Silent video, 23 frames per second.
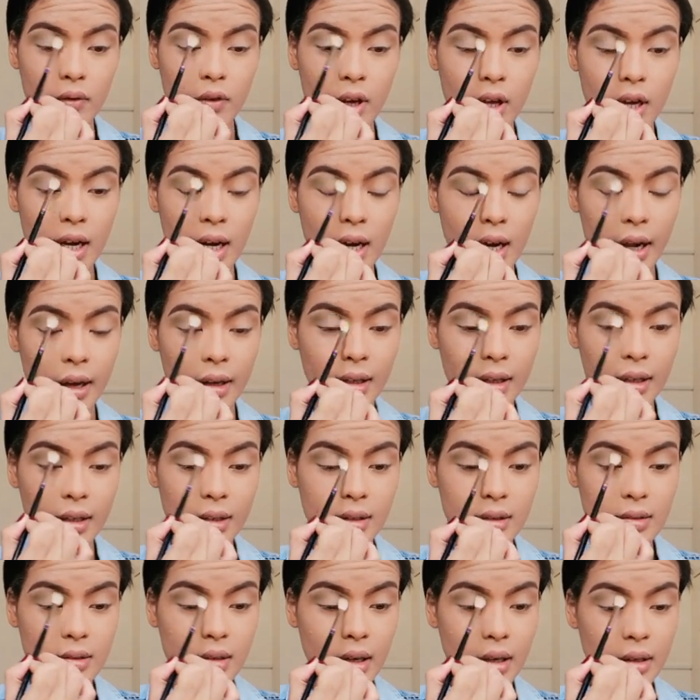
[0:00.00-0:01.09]
very lightly
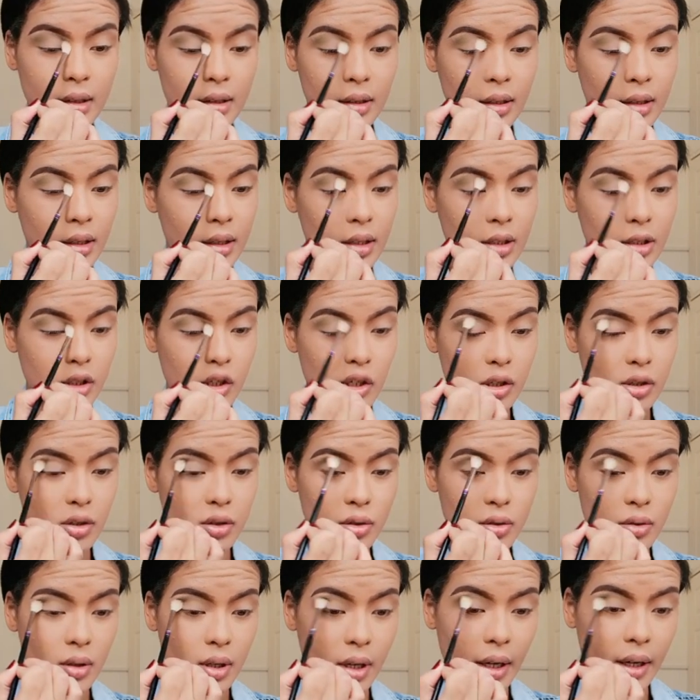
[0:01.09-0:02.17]
inside the crease, just
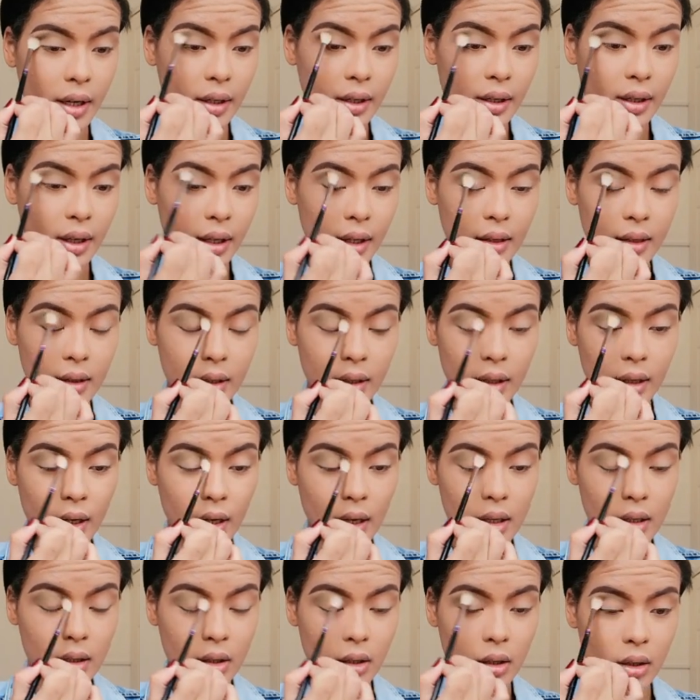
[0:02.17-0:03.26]
to like get the
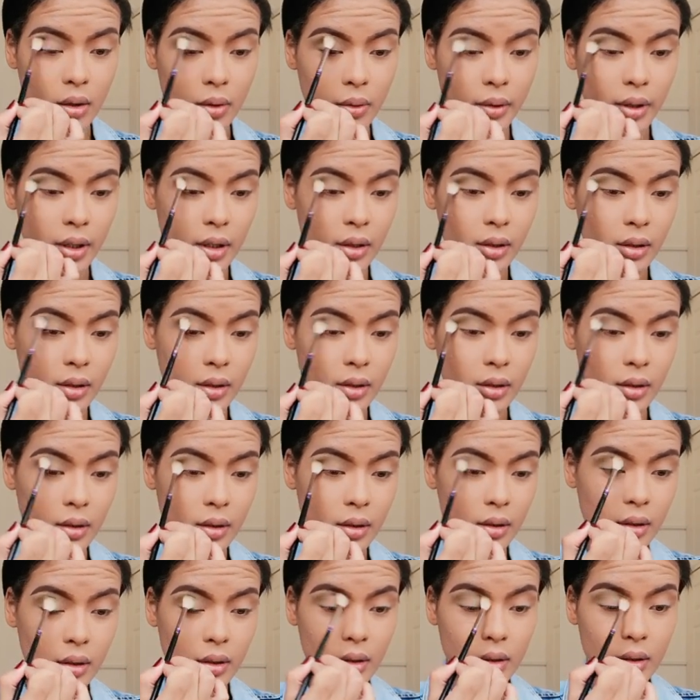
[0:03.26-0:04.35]
color going,
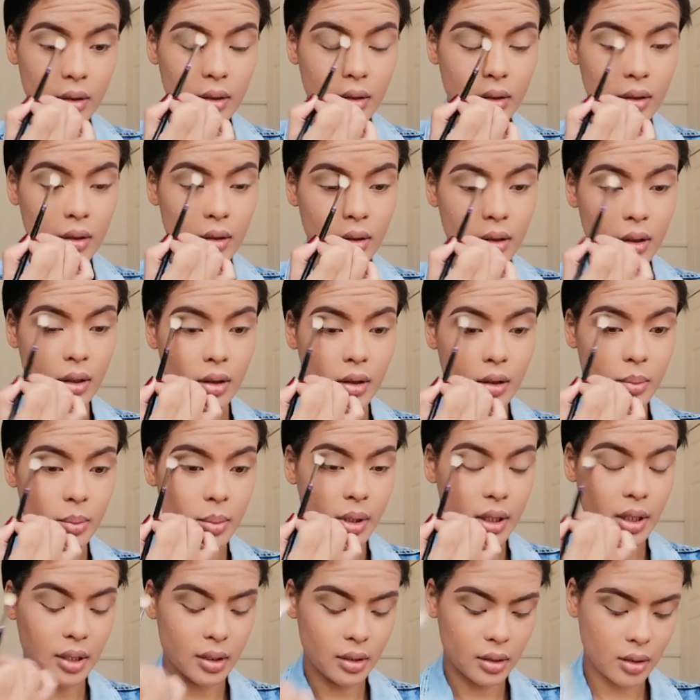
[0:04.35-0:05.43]
get the
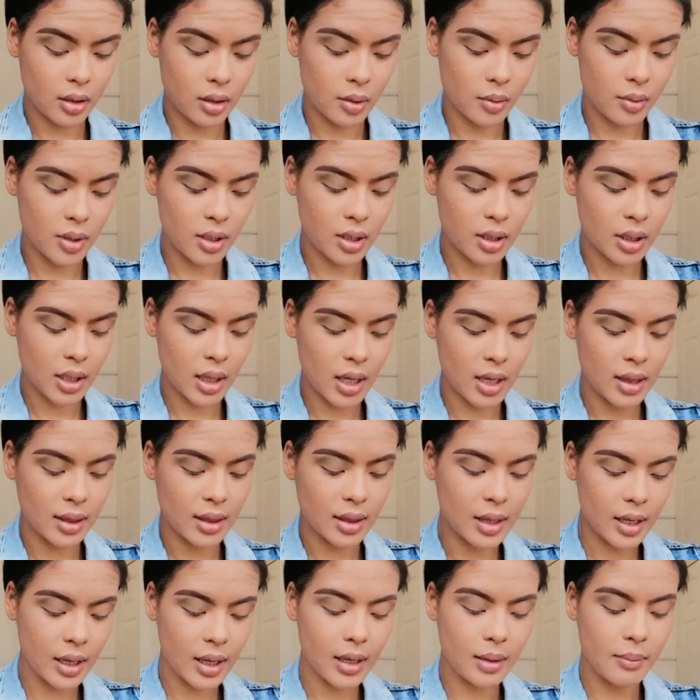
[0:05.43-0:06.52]
blend going, and
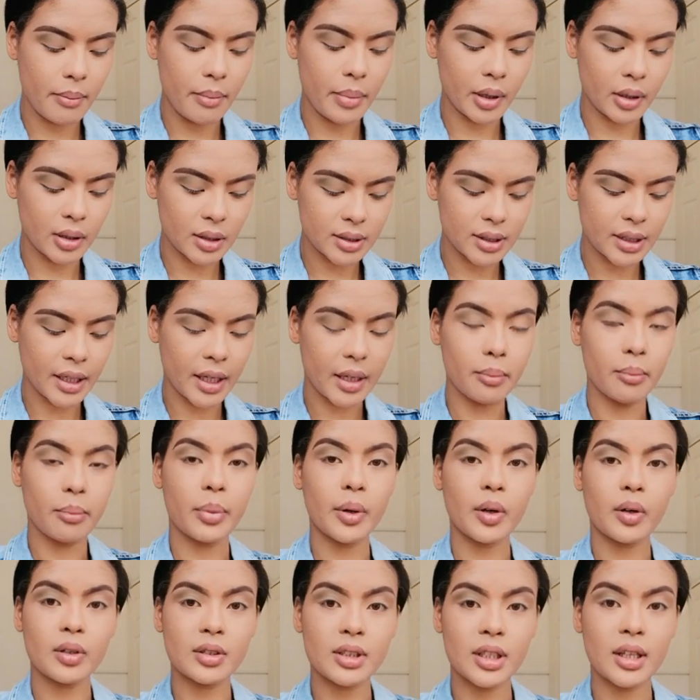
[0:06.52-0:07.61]
then building and
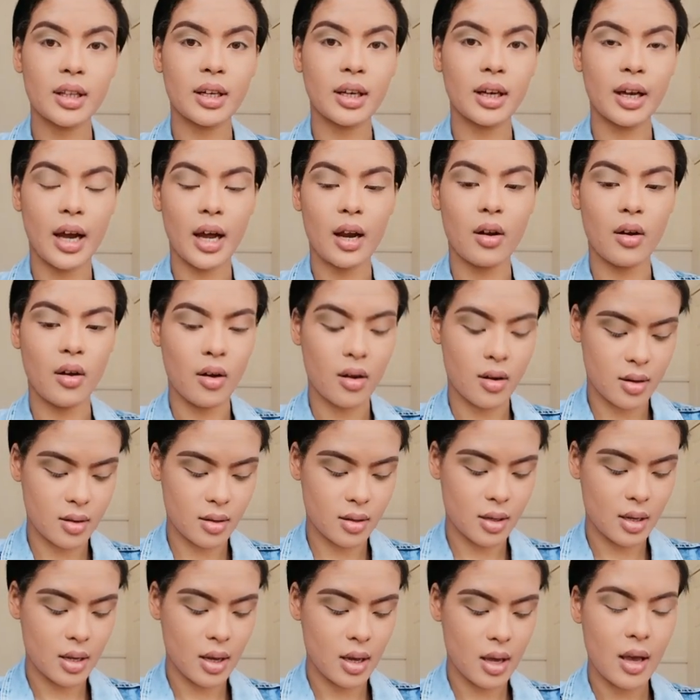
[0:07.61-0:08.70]
building the color on
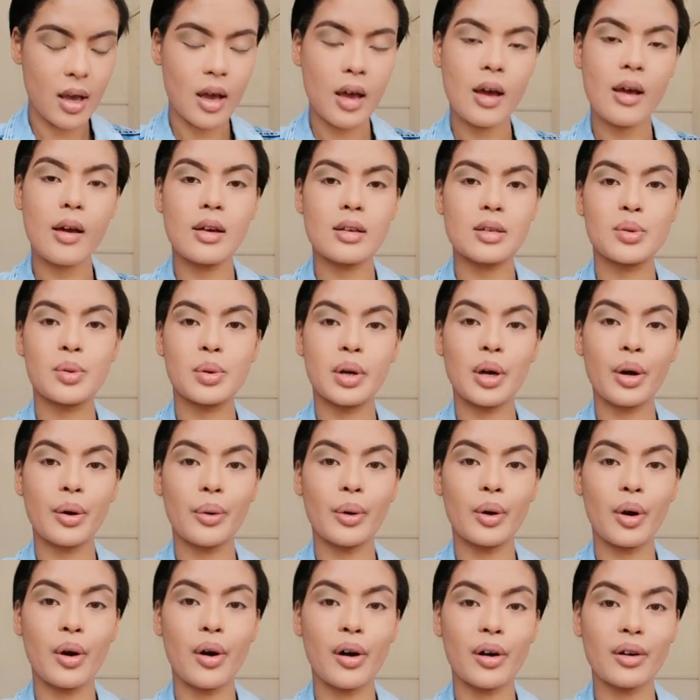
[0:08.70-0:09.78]
as we go
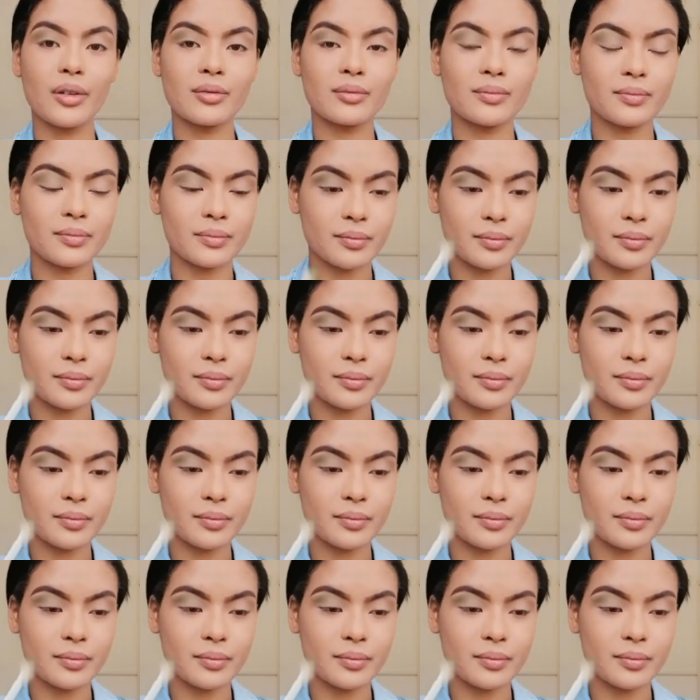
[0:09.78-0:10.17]
along.